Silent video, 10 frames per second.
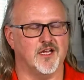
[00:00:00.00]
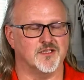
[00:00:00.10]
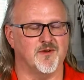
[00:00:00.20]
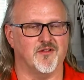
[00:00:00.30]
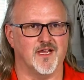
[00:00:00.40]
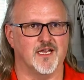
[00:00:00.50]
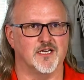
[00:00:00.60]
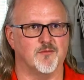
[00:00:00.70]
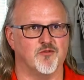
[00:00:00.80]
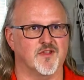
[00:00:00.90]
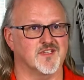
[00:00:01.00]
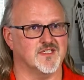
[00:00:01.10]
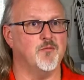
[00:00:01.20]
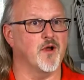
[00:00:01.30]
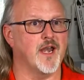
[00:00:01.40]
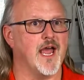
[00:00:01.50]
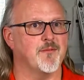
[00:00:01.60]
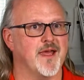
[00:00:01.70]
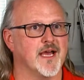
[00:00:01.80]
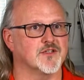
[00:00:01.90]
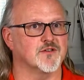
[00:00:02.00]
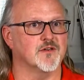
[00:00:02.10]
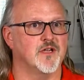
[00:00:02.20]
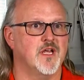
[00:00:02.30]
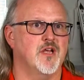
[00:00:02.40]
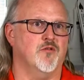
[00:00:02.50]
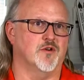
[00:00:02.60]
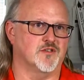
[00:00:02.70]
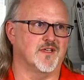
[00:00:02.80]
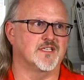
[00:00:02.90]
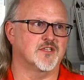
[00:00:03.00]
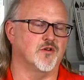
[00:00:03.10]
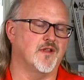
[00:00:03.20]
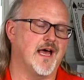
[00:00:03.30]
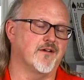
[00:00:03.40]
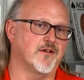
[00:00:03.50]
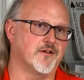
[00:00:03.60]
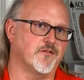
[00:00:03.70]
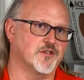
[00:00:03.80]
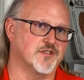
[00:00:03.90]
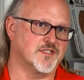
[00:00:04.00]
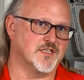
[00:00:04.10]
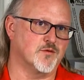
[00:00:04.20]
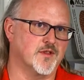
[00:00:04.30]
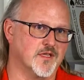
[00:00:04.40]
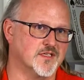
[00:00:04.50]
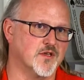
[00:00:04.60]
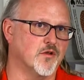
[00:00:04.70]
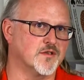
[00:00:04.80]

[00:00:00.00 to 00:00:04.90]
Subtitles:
ultimately end up with is somewhat haphazard, which leads to a lot of inefficiencies within the solar